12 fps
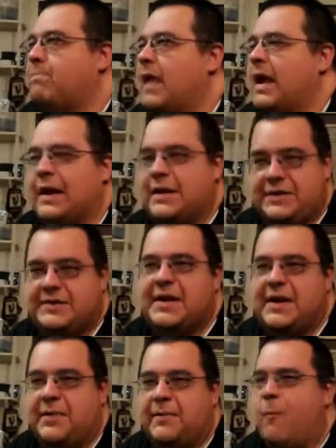And I just ate
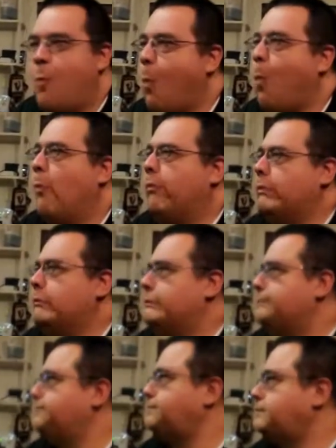them. Mm.
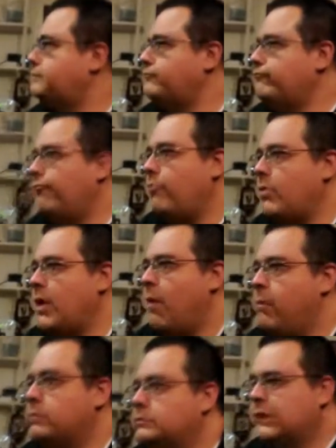
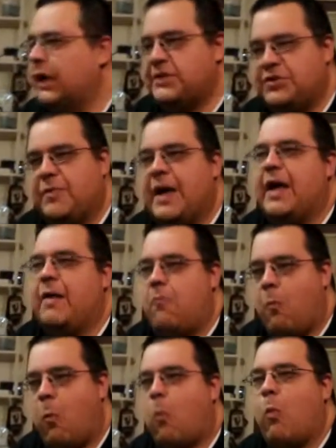Not too bad.
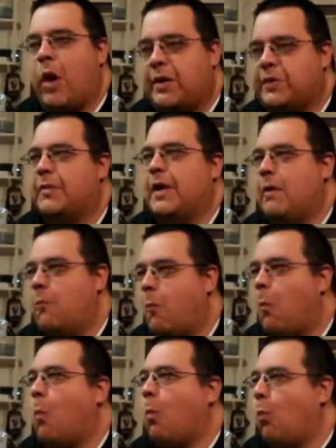Not too bad.
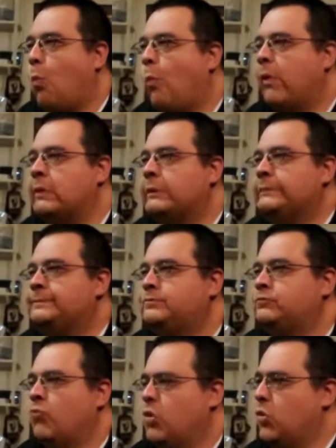
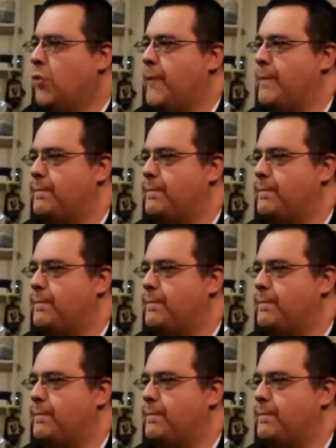Ooh.